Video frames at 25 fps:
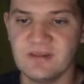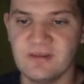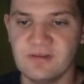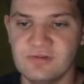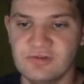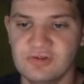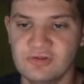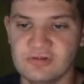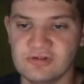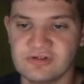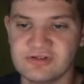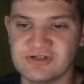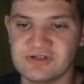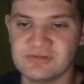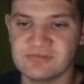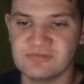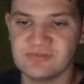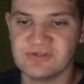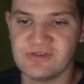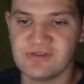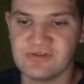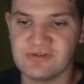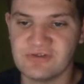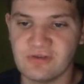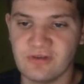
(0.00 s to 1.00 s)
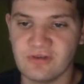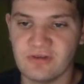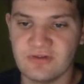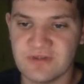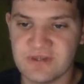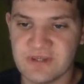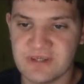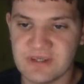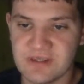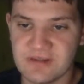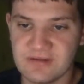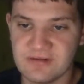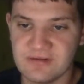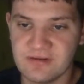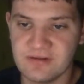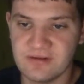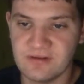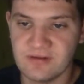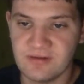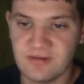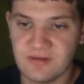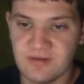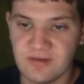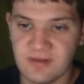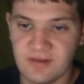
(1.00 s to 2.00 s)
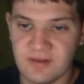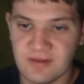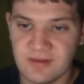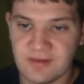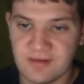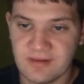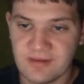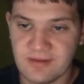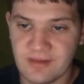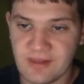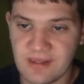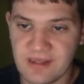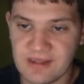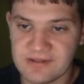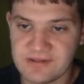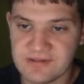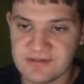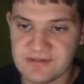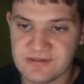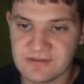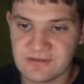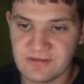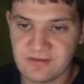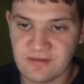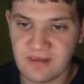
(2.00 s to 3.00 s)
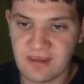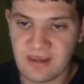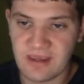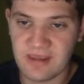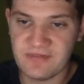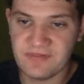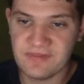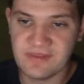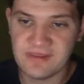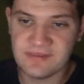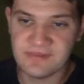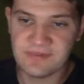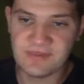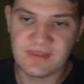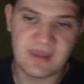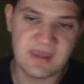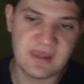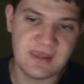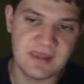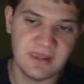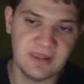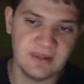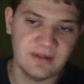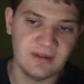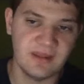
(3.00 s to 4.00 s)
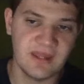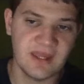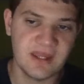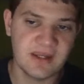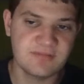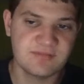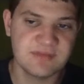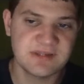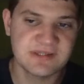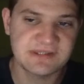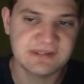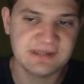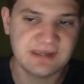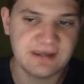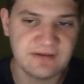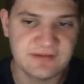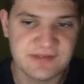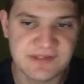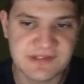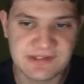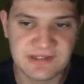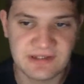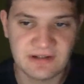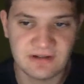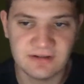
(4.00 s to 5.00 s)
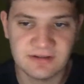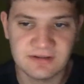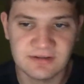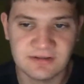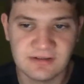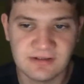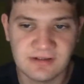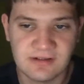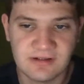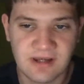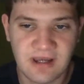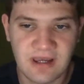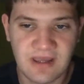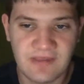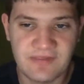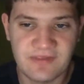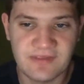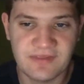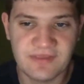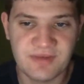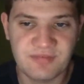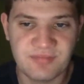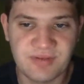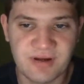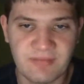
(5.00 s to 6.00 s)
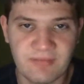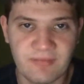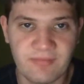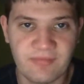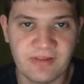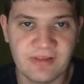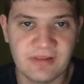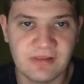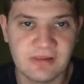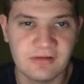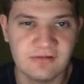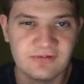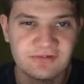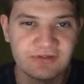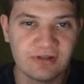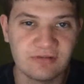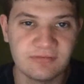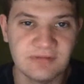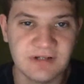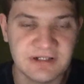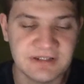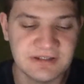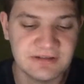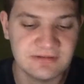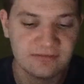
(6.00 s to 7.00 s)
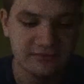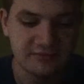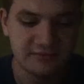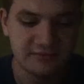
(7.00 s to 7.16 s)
Nordstrom's is closing at Clacks. I think Clackamas Town Center, I think they probably closed already.